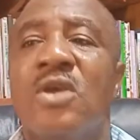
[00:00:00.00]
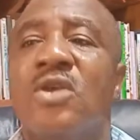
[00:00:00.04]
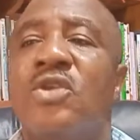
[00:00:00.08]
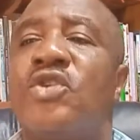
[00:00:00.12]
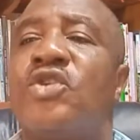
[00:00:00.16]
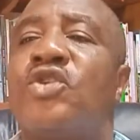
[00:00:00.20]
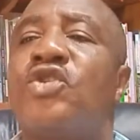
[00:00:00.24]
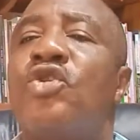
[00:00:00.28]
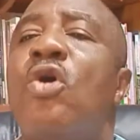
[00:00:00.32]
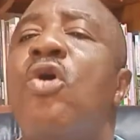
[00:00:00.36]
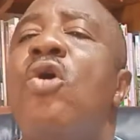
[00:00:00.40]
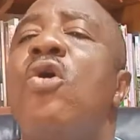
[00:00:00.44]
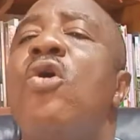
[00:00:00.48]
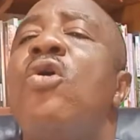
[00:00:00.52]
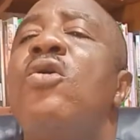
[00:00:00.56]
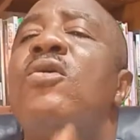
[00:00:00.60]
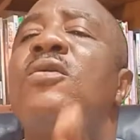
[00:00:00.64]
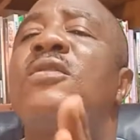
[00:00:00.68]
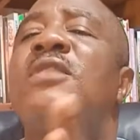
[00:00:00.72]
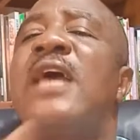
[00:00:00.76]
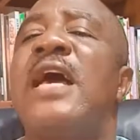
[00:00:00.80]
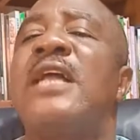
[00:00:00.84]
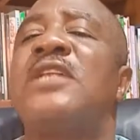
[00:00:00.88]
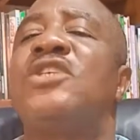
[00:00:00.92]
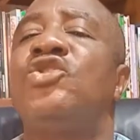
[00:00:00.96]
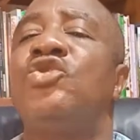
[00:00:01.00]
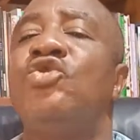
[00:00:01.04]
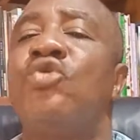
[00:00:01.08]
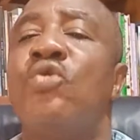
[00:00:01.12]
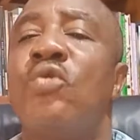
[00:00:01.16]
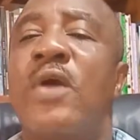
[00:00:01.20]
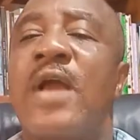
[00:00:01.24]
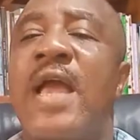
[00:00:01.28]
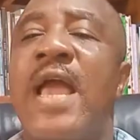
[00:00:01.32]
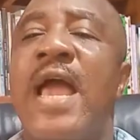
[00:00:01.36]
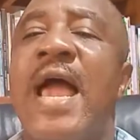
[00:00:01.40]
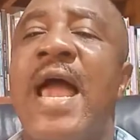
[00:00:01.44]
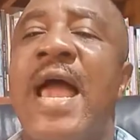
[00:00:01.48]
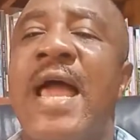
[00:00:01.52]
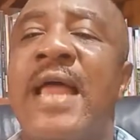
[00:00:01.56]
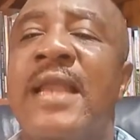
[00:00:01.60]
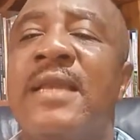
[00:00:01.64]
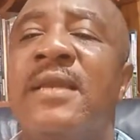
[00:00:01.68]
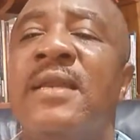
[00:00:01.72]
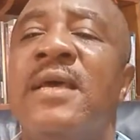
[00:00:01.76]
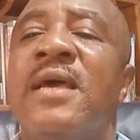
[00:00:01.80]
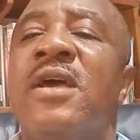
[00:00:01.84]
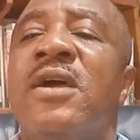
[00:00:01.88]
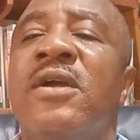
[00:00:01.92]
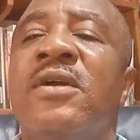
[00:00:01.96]
so that you
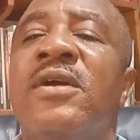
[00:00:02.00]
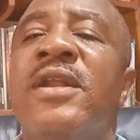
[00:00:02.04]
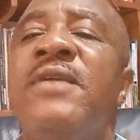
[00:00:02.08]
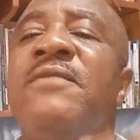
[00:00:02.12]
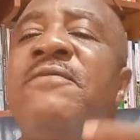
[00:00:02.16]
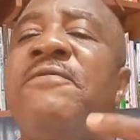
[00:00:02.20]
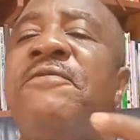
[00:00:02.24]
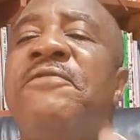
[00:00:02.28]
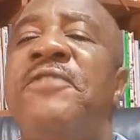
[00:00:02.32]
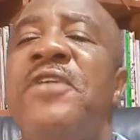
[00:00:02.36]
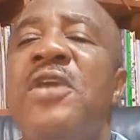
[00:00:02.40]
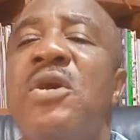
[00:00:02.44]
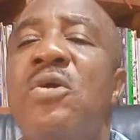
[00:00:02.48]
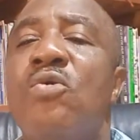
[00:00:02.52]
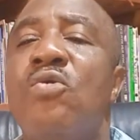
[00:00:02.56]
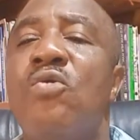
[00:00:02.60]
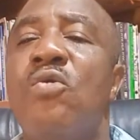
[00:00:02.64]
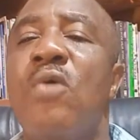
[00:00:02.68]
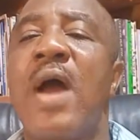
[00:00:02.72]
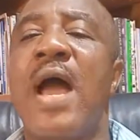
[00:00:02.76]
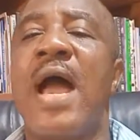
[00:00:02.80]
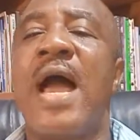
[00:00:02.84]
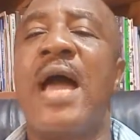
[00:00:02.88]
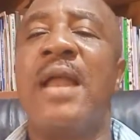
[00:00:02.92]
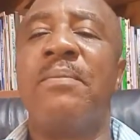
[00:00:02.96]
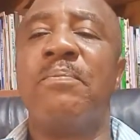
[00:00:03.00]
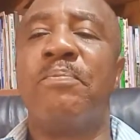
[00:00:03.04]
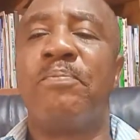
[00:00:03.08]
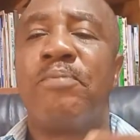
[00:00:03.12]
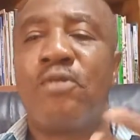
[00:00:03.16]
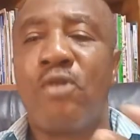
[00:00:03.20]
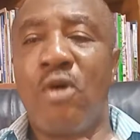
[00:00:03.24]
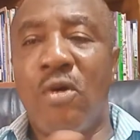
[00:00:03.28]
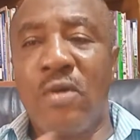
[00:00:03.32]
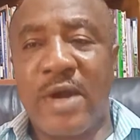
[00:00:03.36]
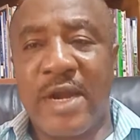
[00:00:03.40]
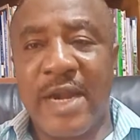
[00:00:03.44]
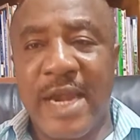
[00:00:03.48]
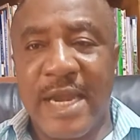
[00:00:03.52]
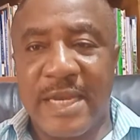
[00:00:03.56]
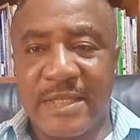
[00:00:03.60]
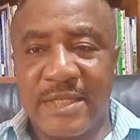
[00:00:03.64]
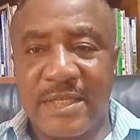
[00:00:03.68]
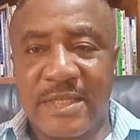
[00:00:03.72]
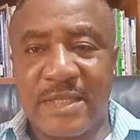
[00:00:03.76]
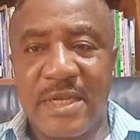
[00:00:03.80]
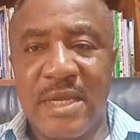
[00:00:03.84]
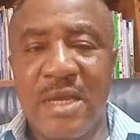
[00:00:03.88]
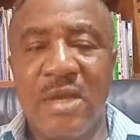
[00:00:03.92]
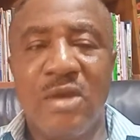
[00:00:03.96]
can review and
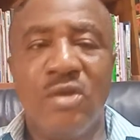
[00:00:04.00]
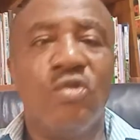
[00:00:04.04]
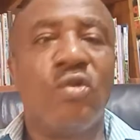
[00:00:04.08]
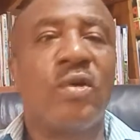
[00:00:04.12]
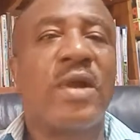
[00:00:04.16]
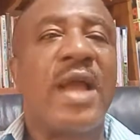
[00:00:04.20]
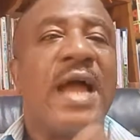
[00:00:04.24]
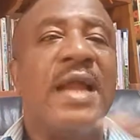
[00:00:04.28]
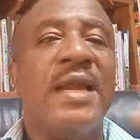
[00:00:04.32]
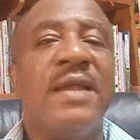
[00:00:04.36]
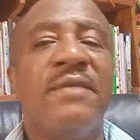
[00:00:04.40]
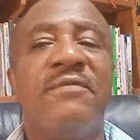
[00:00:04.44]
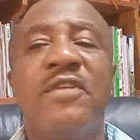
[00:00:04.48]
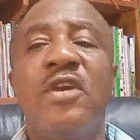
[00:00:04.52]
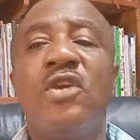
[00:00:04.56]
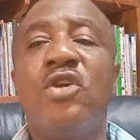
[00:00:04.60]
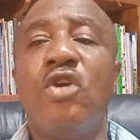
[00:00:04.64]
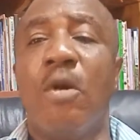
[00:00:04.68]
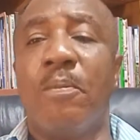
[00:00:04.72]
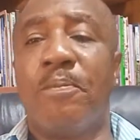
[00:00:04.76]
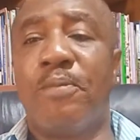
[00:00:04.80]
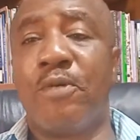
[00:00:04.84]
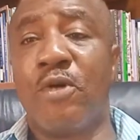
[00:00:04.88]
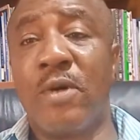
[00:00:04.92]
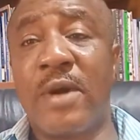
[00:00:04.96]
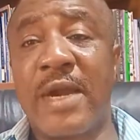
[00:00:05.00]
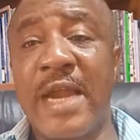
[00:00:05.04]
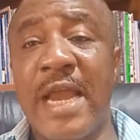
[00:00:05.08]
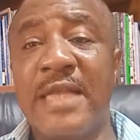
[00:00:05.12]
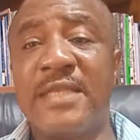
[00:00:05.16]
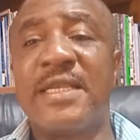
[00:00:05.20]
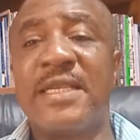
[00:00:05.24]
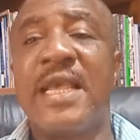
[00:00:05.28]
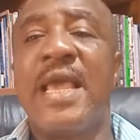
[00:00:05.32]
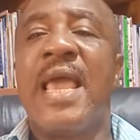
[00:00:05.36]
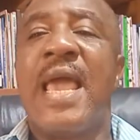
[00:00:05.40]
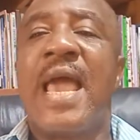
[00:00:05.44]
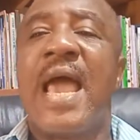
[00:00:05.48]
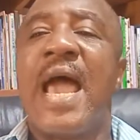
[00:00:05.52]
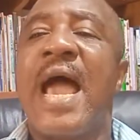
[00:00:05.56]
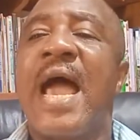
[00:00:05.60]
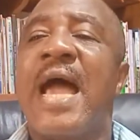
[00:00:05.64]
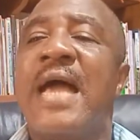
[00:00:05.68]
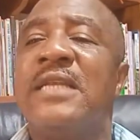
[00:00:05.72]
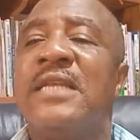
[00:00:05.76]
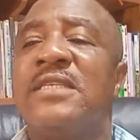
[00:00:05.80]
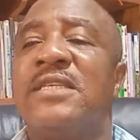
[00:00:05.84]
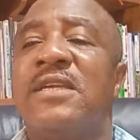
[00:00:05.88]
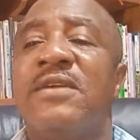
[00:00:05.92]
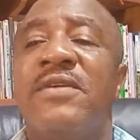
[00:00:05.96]
progress. You can review your progress
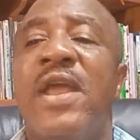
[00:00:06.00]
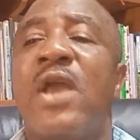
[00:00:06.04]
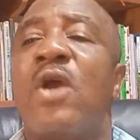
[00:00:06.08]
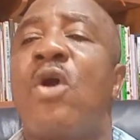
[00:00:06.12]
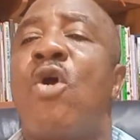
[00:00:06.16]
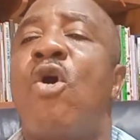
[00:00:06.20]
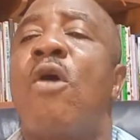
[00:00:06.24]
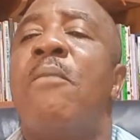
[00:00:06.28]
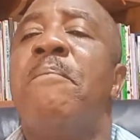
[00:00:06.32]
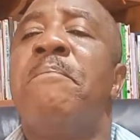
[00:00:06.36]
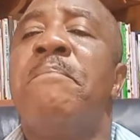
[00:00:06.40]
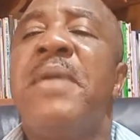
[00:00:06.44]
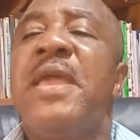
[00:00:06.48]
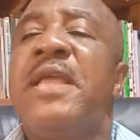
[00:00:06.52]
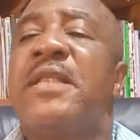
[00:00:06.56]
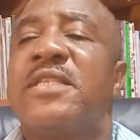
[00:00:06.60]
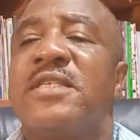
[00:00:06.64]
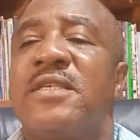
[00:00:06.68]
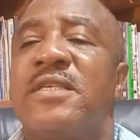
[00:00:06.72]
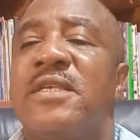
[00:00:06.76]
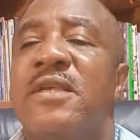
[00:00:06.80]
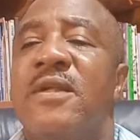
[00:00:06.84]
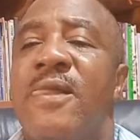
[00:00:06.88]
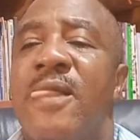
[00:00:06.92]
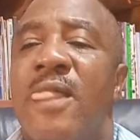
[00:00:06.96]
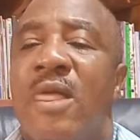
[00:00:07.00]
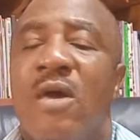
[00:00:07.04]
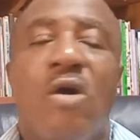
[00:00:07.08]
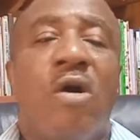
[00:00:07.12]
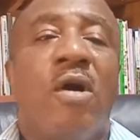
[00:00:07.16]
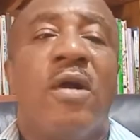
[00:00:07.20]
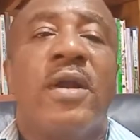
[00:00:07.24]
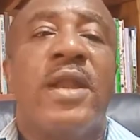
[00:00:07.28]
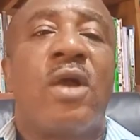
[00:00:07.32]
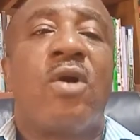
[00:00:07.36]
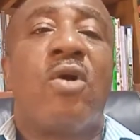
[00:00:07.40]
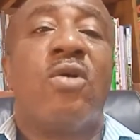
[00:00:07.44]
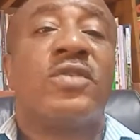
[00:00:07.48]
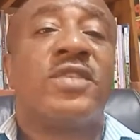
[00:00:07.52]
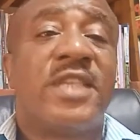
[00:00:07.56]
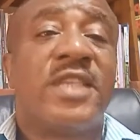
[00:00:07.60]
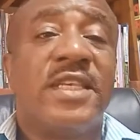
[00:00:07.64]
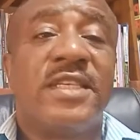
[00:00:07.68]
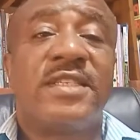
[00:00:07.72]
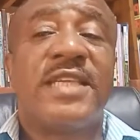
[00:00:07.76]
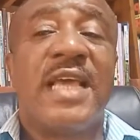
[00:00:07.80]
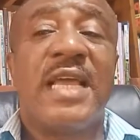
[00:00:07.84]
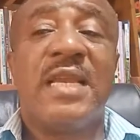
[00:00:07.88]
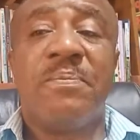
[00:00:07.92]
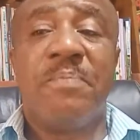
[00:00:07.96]
and recommit on a
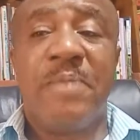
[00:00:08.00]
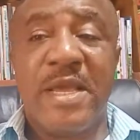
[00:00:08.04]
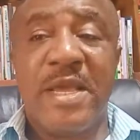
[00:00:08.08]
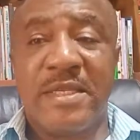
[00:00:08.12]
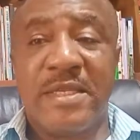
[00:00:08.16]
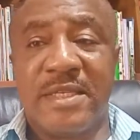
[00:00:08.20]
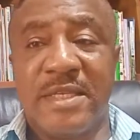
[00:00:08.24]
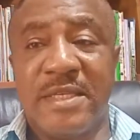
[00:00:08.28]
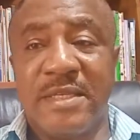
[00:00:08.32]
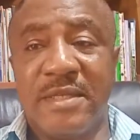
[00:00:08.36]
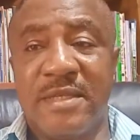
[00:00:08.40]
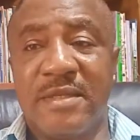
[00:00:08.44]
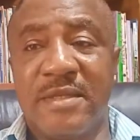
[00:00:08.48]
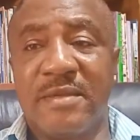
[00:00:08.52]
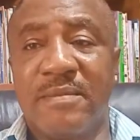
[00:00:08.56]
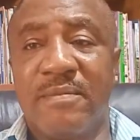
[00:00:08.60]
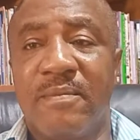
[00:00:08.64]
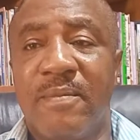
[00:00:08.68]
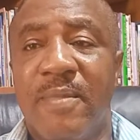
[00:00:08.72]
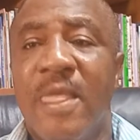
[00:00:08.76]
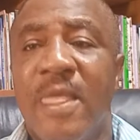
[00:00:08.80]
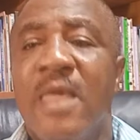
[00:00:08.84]
consistent basis.